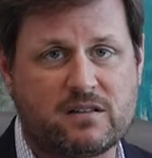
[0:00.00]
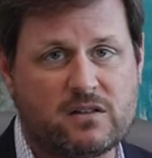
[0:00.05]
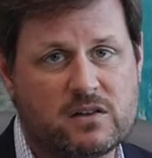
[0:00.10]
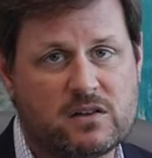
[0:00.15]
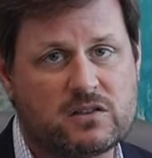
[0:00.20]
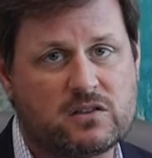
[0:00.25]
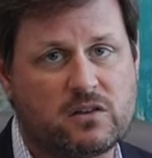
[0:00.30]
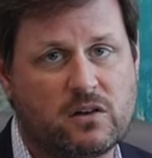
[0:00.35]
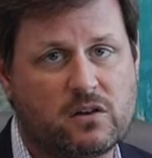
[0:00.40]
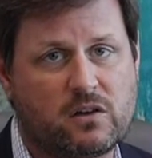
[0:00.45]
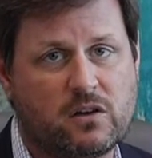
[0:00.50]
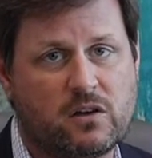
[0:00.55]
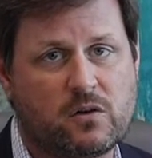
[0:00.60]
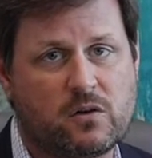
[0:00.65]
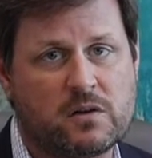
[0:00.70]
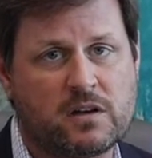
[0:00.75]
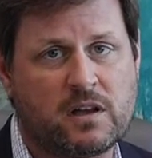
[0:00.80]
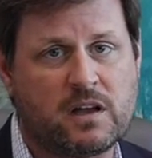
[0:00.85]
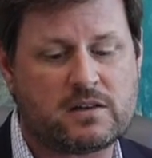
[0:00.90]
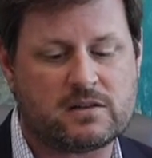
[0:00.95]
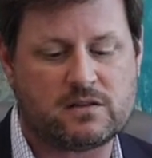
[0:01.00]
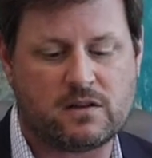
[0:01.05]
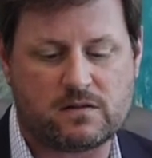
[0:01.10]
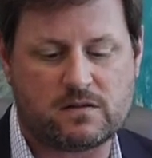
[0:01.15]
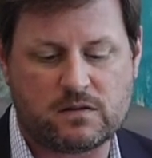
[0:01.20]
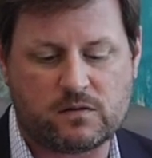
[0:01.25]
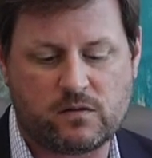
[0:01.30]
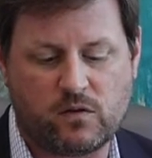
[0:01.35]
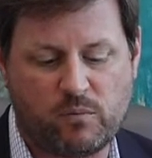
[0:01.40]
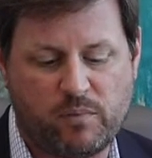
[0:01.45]
all the stucco in
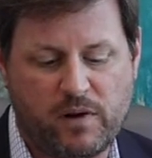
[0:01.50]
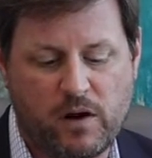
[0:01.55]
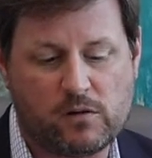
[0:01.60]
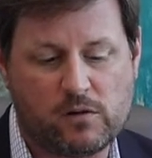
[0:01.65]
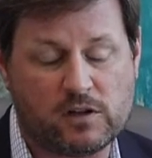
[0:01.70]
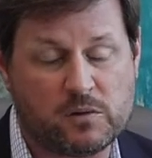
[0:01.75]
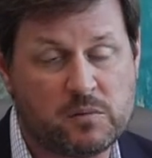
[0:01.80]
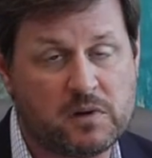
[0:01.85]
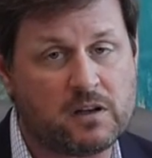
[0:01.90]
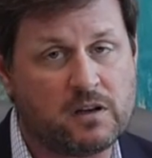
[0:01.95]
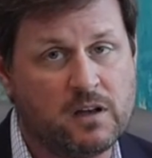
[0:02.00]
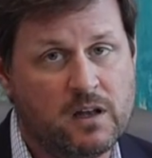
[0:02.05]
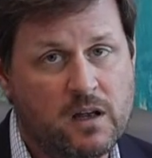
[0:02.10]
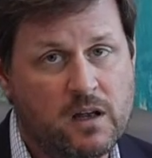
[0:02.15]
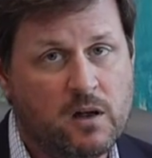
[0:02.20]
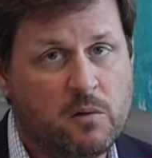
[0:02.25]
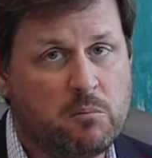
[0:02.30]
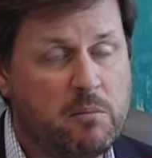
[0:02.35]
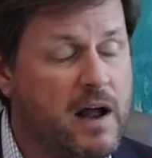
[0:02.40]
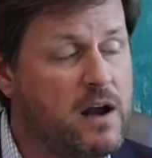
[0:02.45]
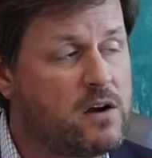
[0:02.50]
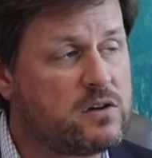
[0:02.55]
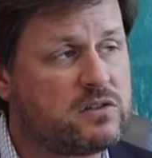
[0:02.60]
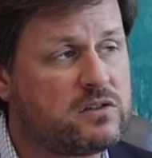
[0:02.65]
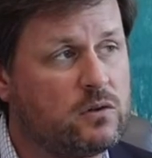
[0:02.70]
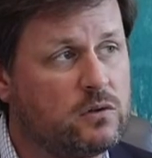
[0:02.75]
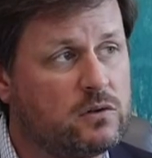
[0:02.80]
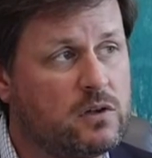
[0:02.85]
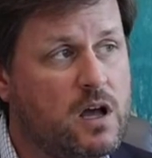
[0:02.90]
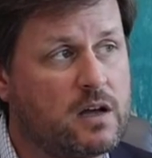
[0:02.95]
excess of the repair limit, buyer's
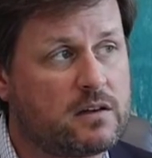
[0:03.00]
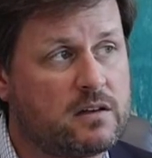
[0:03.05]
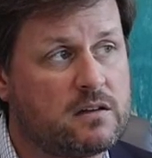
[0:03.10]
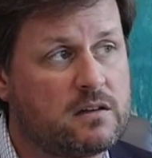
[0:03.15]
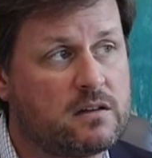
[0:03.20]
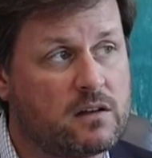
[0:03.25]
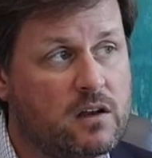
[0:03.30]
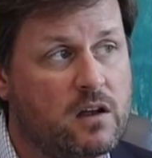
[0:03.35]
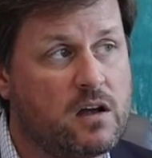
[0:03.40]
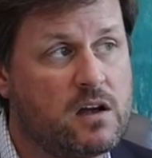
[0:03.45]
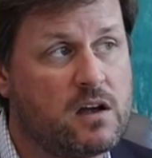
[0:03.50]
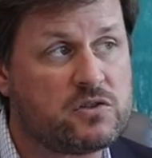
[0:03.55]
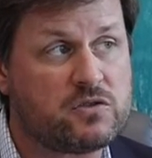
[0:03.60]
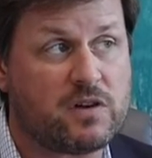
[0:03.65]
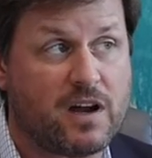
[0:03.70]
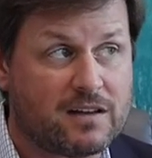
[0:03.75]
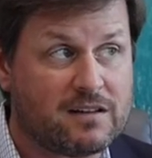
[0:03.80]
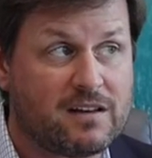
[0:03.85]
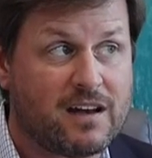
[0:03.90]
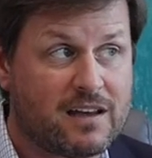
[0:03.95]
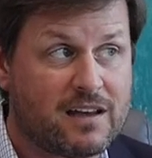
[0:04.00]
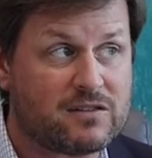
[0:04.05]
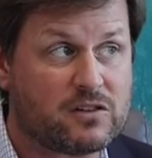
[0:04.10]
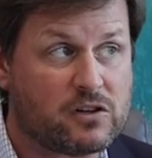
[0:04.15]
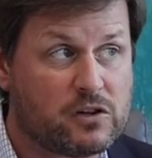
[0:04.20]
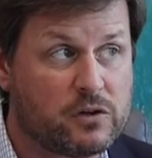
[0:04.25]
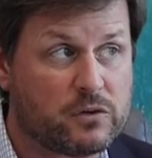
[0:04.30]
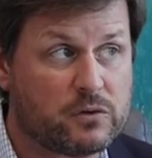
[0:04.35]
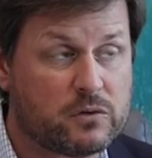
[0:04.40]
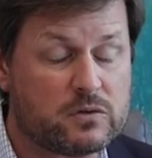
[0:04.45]
still locked into the contract and has to
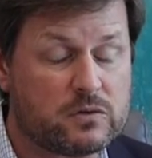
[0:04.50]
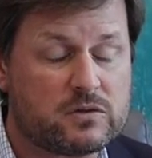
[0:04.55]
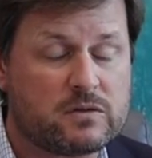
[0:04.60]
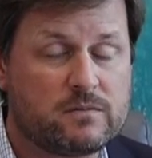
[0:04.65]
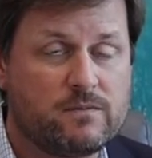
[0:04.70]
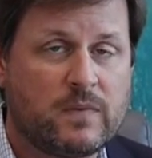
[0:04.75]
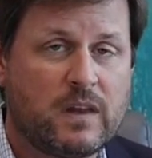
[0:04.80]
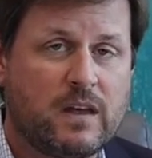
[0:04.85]
close.